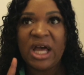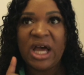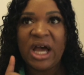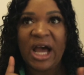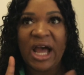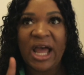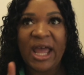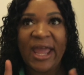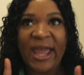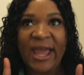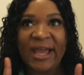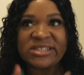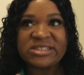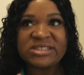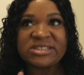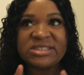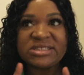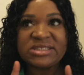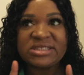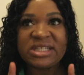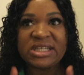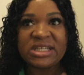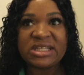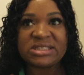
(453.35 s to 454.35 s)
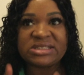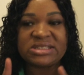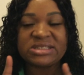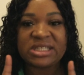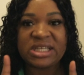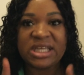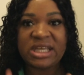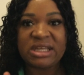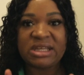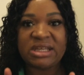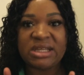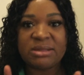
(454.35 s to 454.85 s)
I actually think it's
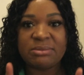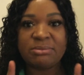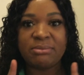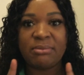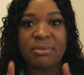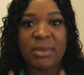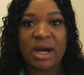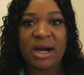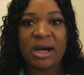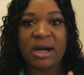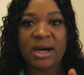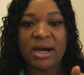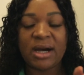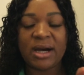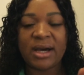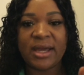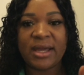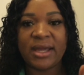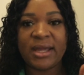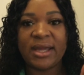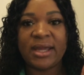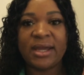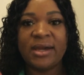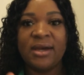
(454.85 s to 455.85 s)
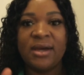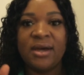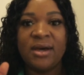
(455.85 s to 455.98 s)
in my